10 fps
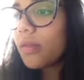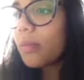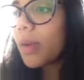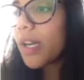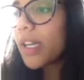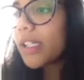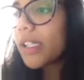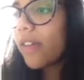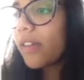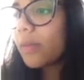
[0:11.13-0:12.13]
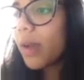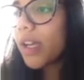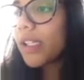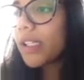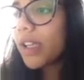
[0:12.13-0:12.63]
Minus 7,
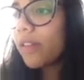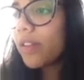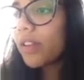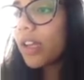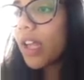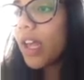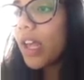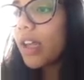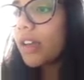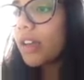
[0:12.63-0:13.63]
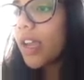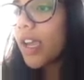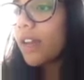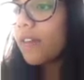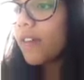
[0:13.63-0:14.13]
minus 7.
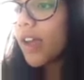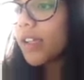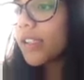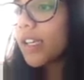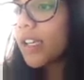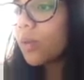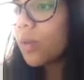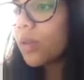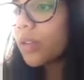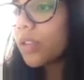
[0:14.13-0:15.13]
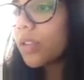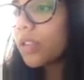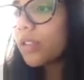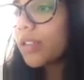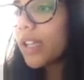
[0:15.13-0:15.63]
Negative x equals
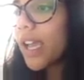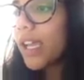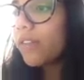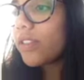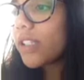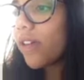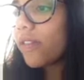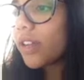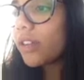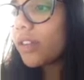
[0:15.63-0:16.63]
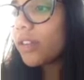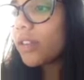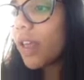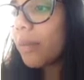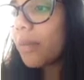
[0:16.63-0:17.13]
negative 7,
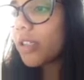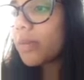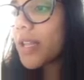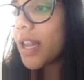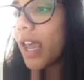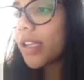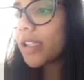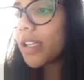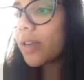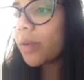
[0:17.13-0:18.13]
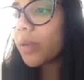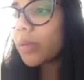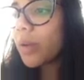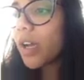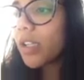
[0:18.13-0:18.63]
so that must mean x equals
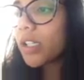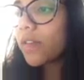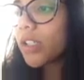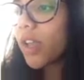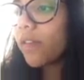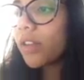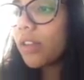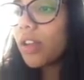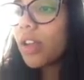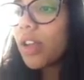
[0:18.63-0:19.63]
positive 7.